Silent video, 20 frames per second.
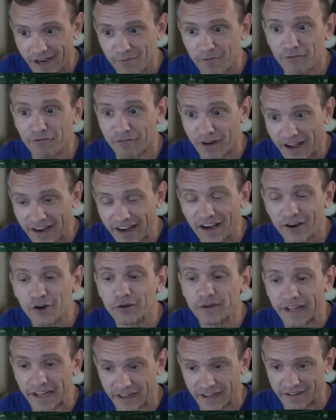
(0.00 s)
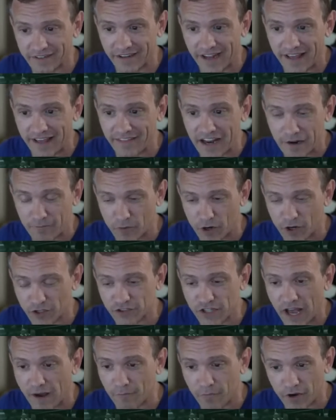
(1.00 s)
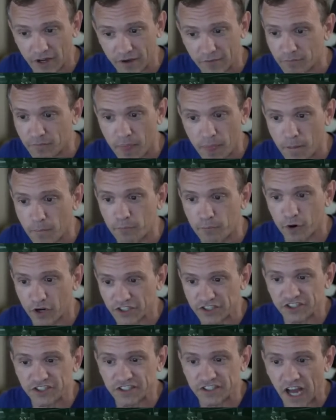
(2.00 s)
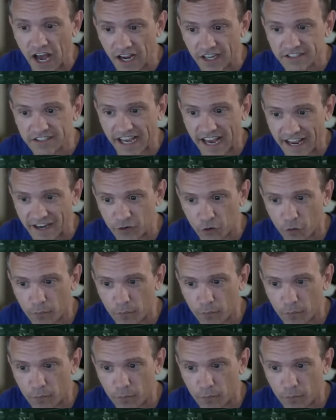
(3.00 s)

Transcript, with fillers: I'm gonna find out who did it, and then I'm gonna put a stocks and or